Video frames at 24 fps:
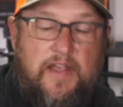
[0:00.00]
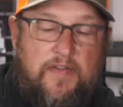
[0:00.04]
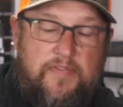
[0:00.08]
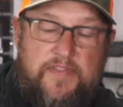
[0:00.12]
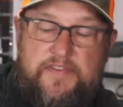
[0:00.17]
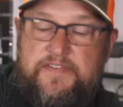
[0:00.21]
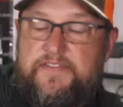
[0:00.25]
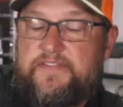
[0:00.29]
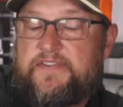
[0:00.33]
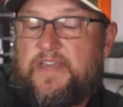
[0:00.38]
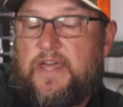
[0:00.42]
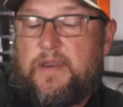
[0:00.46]

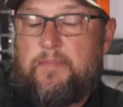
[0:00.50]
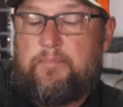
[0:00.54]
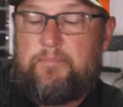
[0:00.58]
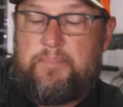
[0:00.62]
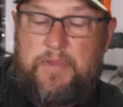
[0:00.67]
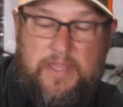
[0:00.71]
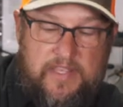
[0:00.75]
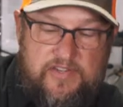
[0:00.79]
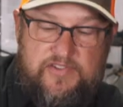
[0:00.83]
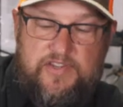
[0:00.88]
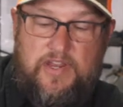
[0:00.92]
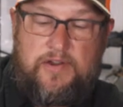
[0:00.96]
This has got a
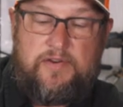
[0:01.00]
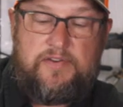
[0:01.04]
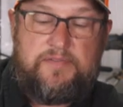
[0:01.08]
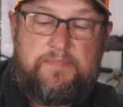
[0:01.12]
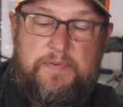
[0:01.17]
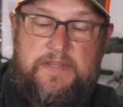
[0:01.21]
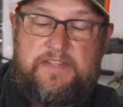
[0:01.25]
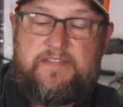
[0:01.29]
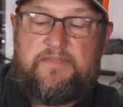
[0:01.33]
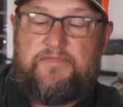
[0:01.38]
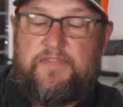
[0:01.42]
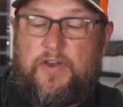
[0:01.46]
big generous
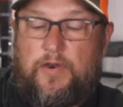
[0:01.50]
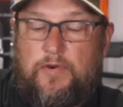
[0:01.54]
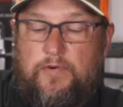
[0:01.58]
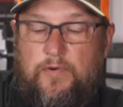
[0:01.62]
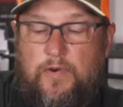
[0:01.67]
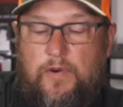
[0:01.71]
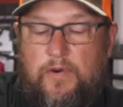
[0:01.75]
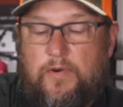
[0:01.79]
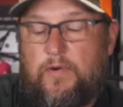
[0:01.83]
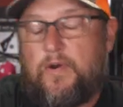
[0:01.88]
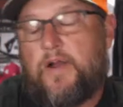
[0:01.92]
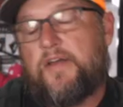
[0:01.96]
piece of
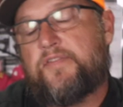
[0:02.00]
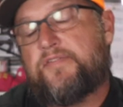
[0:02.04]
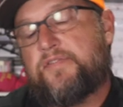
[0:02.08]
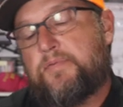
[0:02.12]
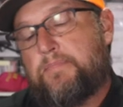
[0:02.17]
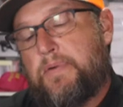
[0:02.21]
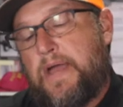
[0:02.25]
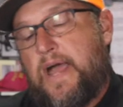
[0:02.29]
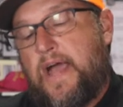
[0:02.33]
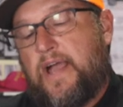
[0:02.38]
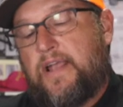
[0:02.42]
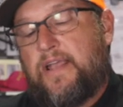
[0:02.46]
Velcro across
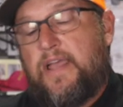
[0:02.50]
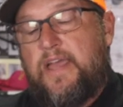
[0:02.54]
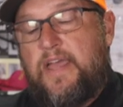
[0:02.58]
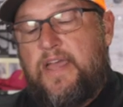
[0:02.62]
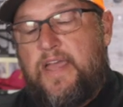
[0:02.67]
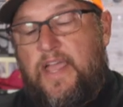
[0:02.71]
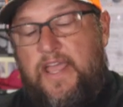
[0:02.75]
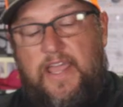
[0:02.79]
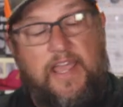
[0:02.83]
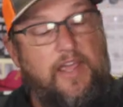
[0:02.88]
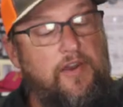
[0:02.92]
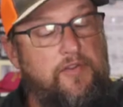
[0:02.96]
the back,
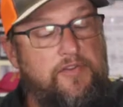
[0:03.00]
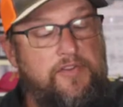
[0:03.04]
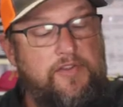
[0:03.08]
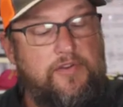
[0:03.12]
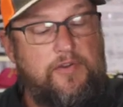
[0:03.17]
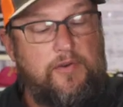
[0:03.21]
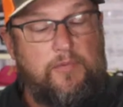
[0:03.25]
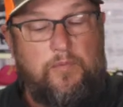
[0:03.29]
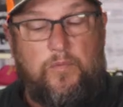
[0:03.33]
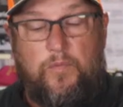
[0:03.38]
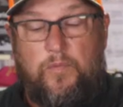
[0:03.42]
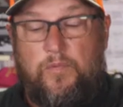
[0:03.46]
a handle
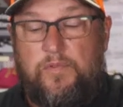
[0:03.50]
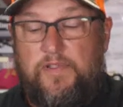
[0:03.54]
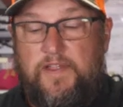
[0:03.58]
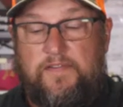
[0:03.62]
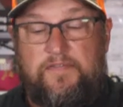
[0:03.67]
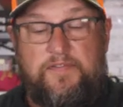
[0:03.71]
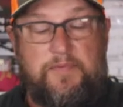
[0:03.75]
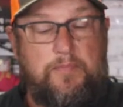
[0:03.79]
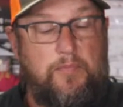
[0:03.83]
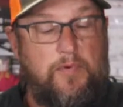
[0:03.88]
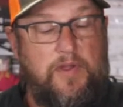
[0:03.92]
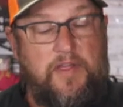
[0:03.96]
you can
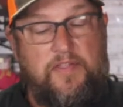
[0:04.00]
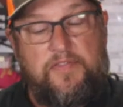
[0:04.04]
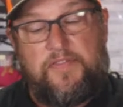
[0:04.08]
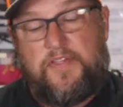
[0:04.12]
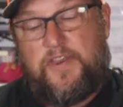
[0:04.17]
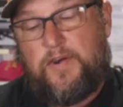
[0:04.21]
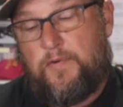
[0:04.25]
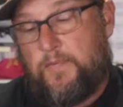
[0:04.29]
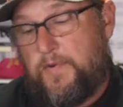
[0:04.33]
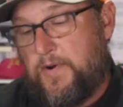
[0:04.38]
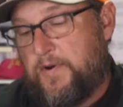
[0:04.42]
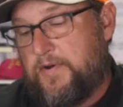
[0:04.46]
lift him with,
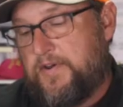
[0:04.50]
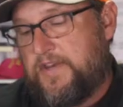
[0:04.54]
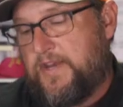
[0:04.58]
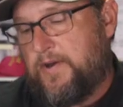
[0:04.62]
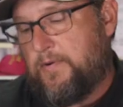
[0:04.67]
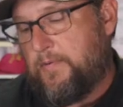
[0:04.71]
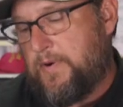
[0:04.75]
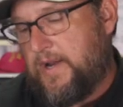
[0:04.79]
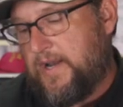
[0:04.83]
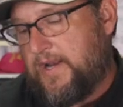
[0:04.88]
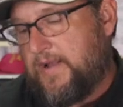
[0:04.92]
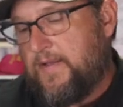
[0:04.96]
and a rear
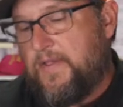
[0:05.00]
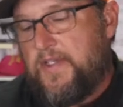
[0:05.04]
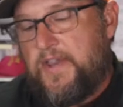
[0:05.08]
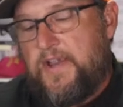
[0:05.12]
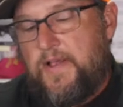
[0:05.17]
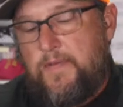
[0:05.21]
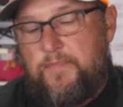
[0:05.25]
D-ring.